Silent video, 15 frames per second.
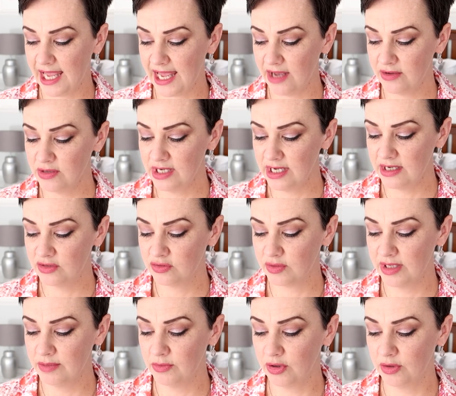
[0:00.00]
how did he
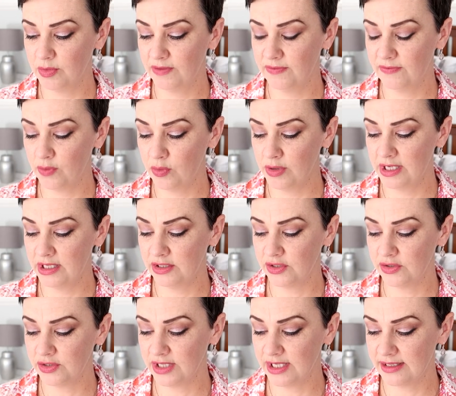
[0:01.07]
dream her before he
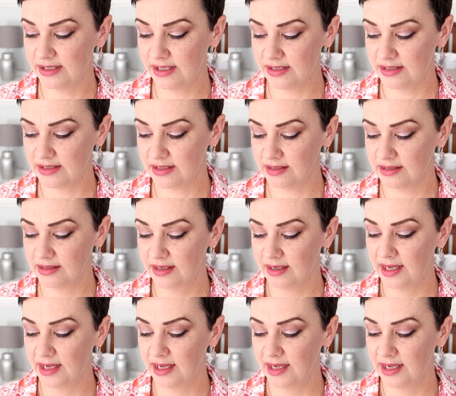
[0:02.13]
knew she existed?